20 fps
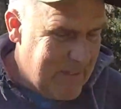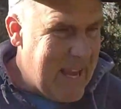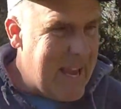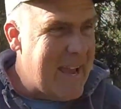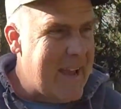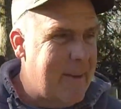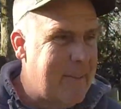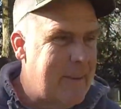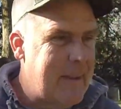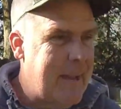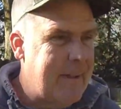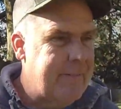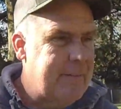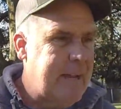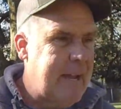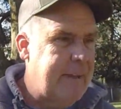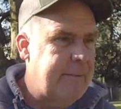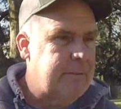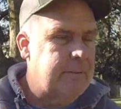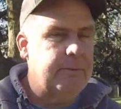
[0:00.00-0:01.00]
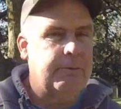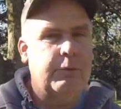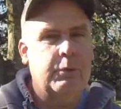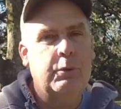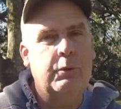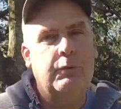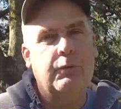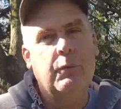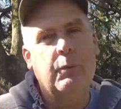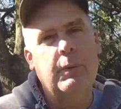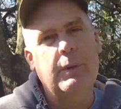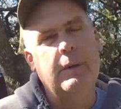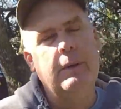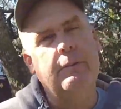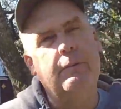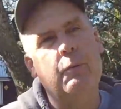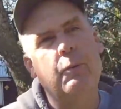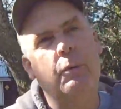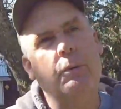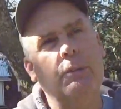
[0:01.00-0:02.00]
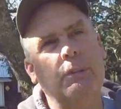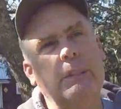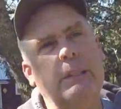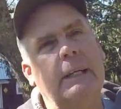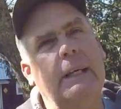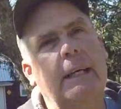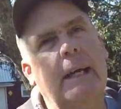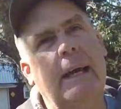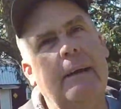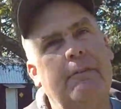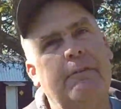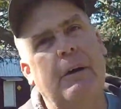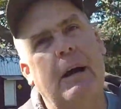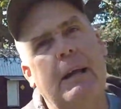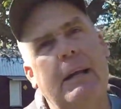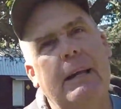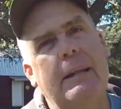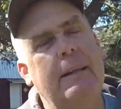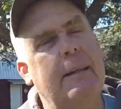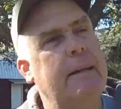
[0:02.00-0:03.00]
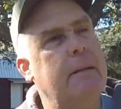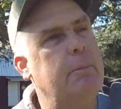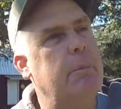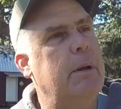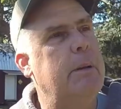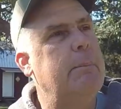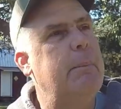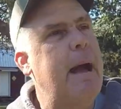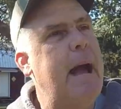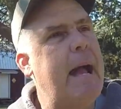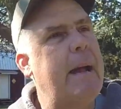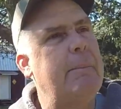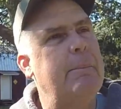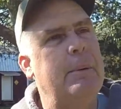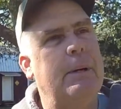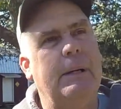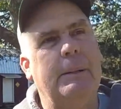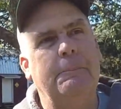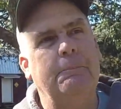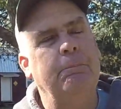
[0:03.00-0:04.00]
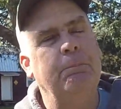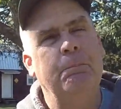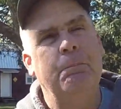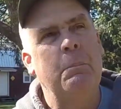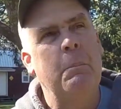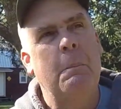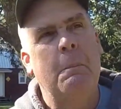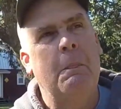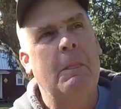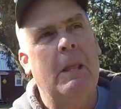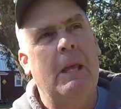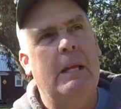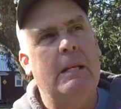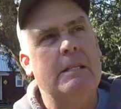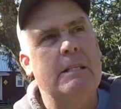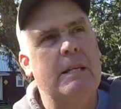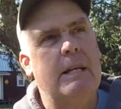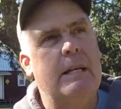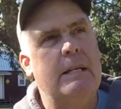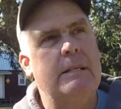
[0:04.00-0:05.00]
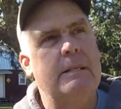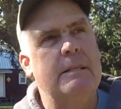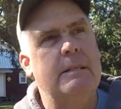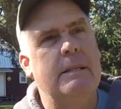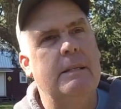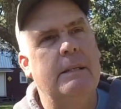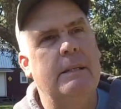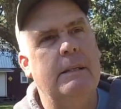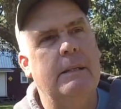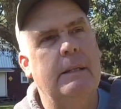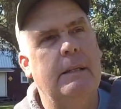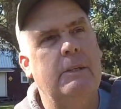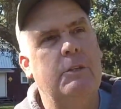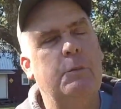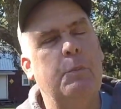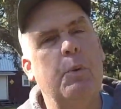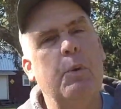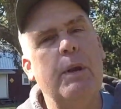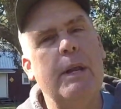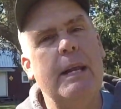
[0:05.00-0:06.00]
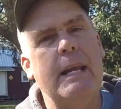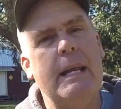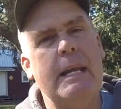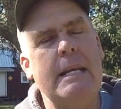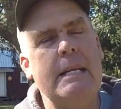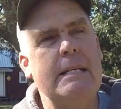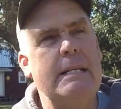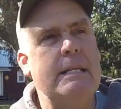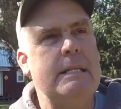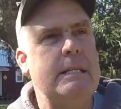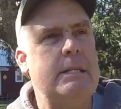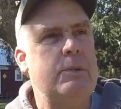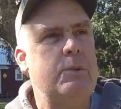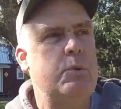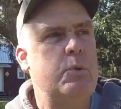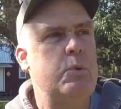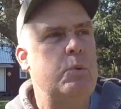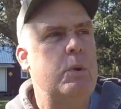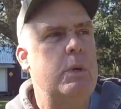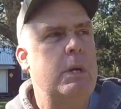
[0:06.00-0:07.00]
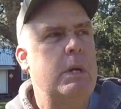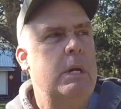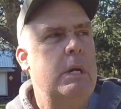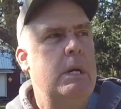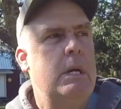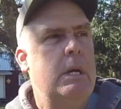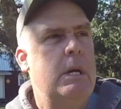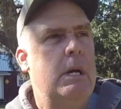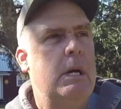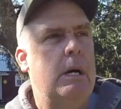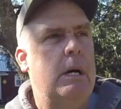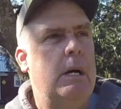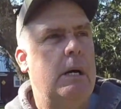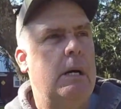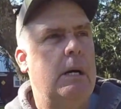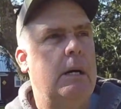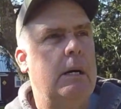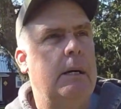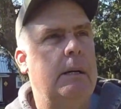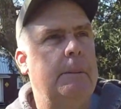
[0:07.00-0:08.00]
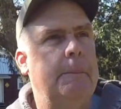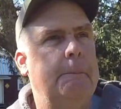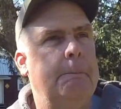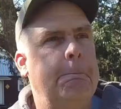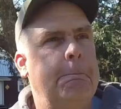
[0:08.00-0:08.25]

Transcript: yeah, we have to have some food for when they're foraging and can't find anything to bring back, but it's pretty easy to let